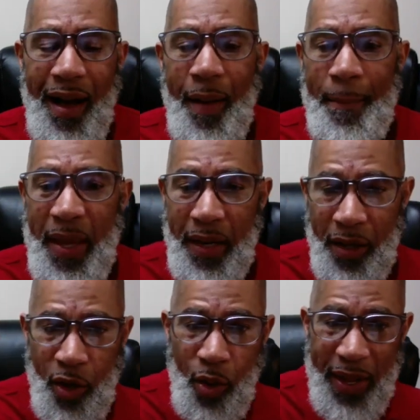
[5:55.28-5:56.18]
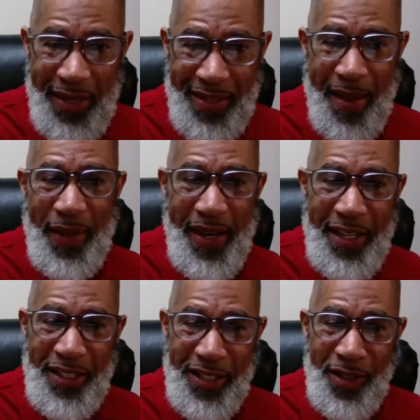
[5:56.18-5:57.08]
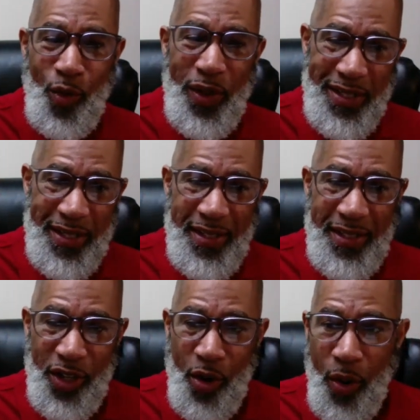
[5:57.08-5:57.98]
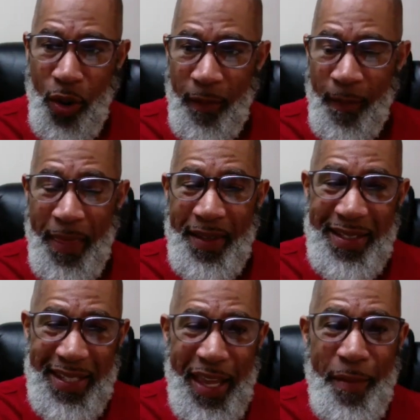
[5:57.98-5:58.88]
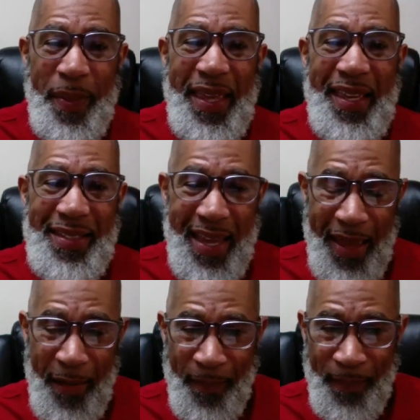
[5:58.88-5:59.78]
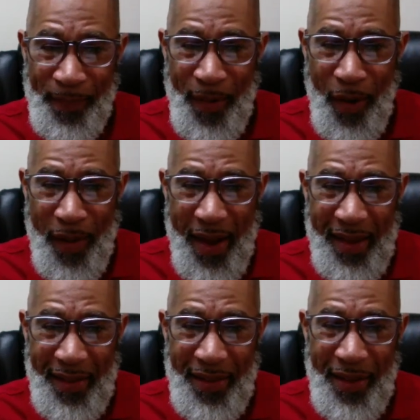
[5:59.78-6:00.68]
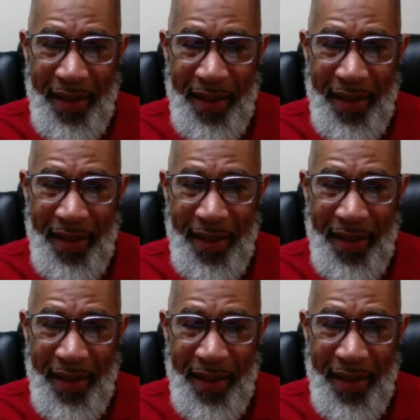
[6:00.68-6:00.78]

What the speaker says: a medical examination, which is your CMP exam. All right.